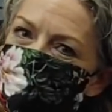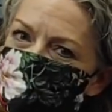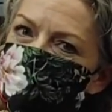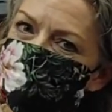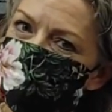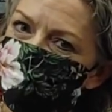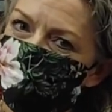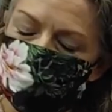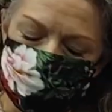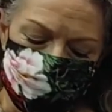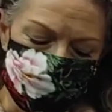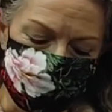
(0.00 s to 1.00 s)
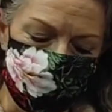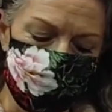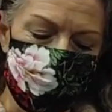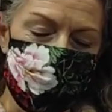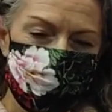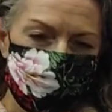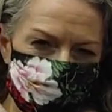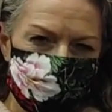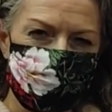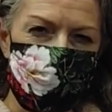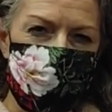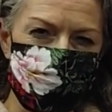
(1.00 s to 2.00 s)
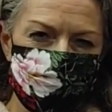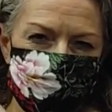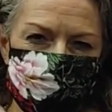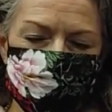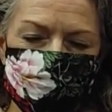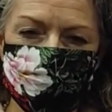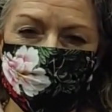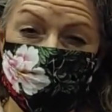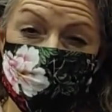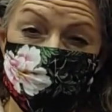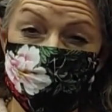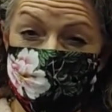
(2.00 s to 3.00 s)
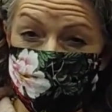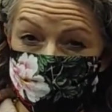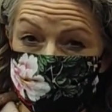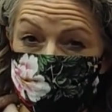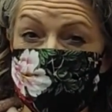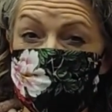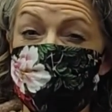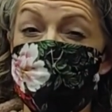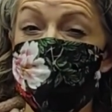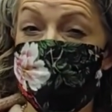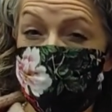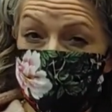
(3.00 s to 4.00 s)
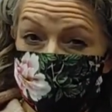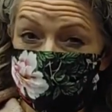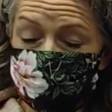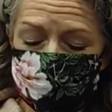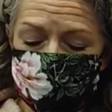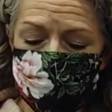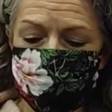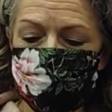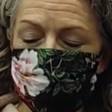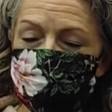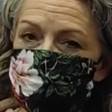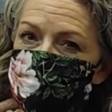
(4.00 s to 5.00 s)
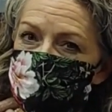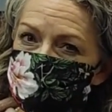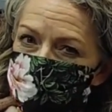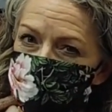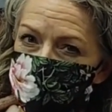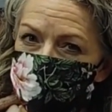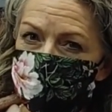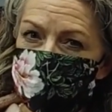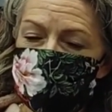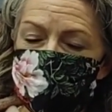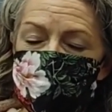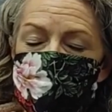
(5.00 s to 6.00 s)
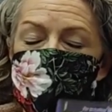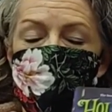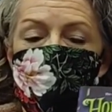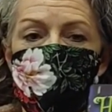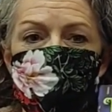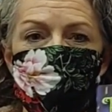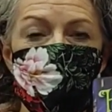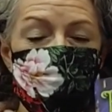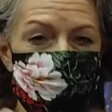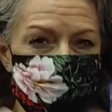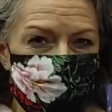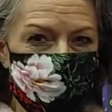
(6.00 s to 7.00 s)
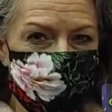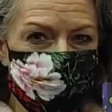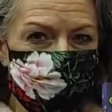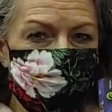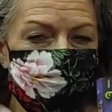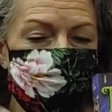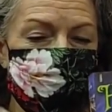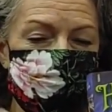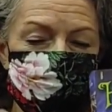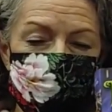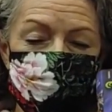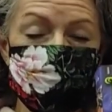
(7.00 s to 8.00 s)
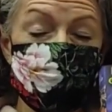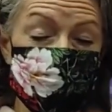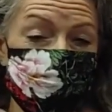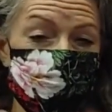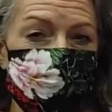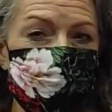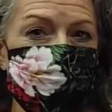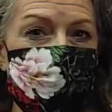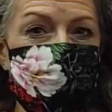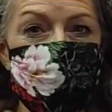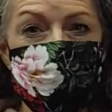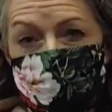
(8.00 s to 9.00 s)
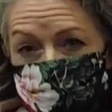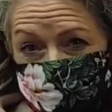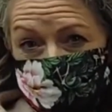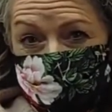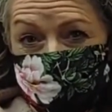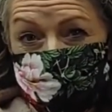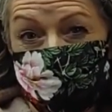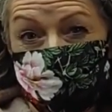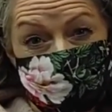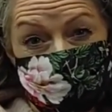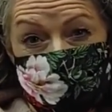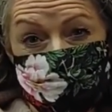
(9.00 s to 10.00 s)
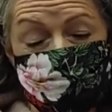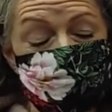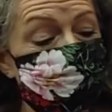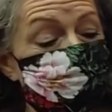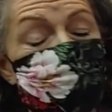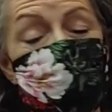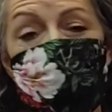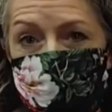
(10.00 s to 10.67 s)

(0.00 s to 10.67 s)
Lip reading: 3 in a series, but it also happens to be one of my favorite books of the year. If you don't know the Nevermore series, I hope that you look it up. This is